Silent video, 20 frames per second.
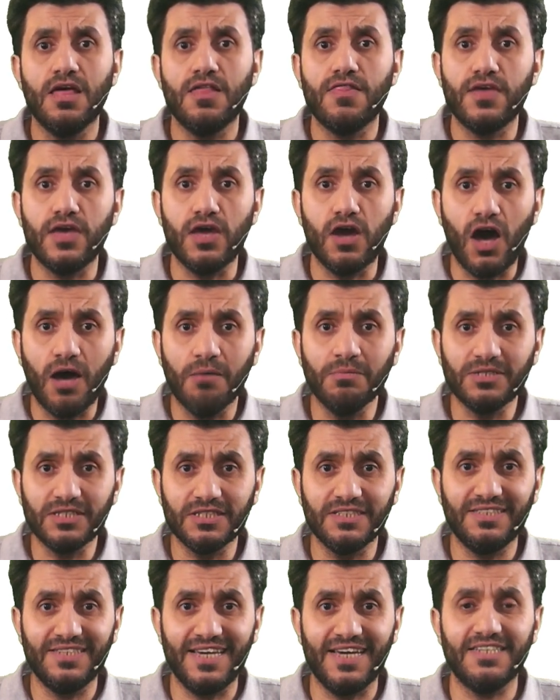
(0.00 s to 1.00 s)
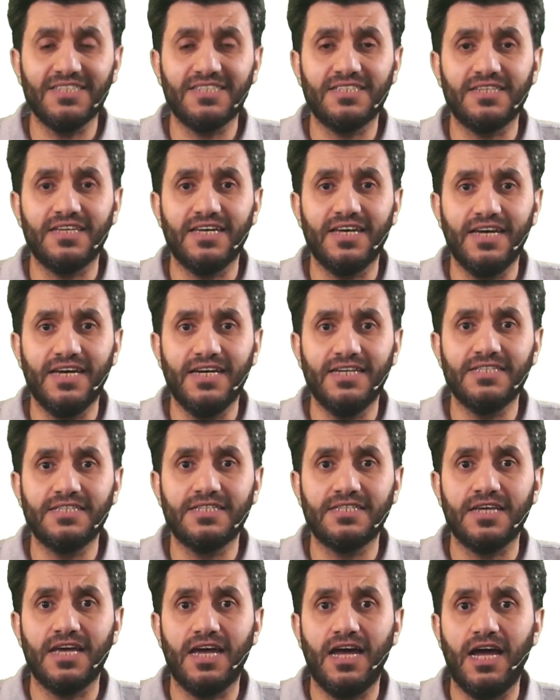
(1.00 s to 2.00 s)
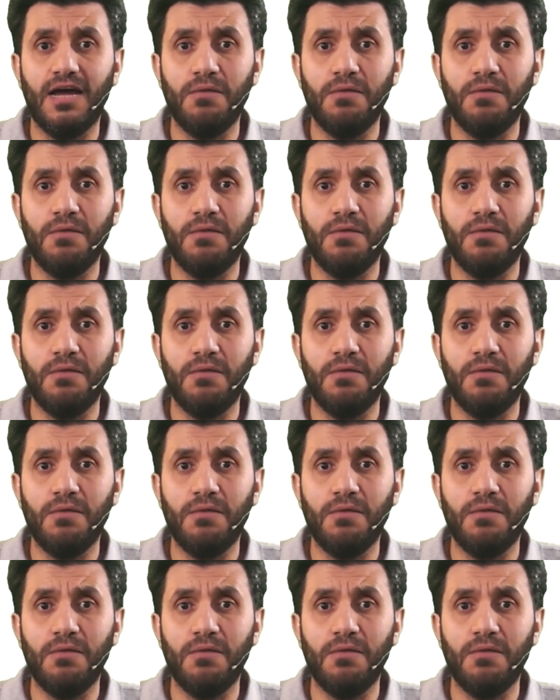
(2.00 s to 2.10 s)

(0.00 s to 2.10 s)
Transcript: The omitted text is